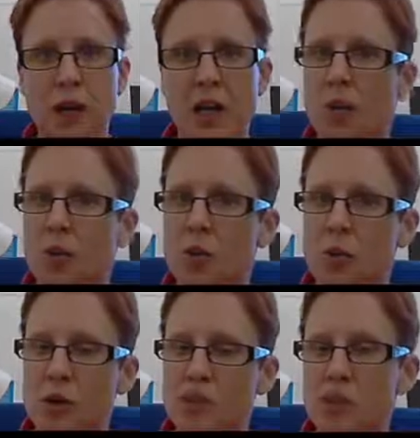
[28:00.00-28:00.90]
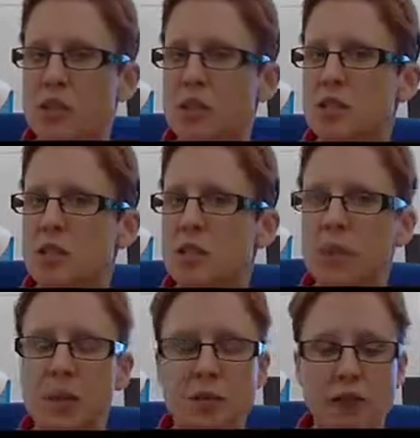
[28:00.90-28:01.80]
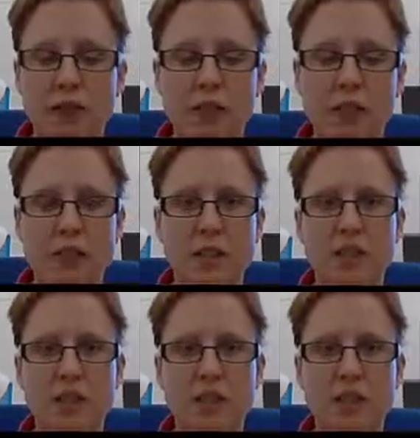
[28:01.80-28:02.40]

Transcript: way your master's thesis is being graded